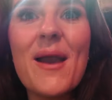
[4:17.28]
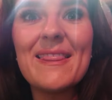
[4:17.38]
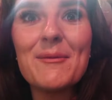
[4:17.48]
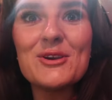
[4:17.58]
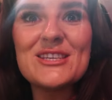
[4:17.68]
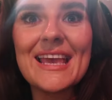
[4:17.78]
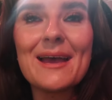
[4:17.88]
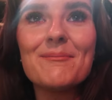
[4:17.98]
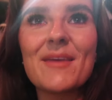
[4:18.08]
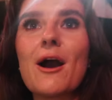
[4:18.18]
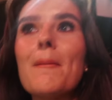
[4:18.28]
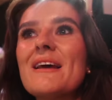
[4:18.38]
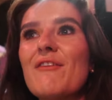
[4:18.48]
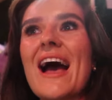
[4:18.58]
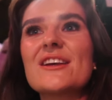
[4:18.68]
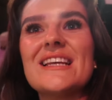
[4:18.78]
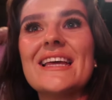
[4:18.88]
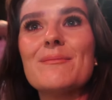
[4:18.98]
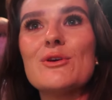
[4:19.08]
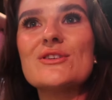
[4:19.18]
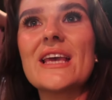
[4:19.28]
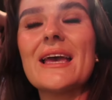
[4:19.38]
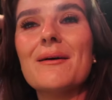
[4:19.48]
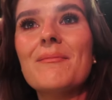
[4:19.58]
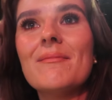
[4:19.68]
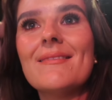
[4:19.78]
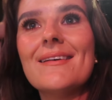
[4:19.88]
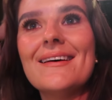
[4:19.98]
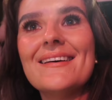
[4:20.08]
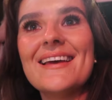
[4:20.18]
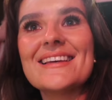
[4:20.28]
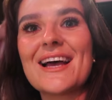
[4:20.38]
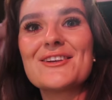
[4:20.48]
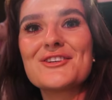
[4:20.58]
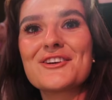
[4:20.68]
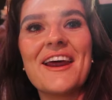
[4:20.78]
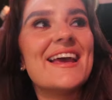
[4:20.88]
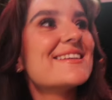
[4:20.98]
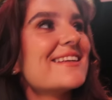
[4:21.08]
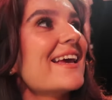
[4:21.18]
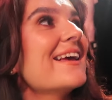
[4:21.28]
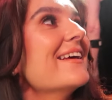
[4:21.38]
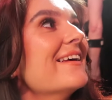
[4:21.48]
in the museum? I can't believe it's actually in the museum. Is that just crazy?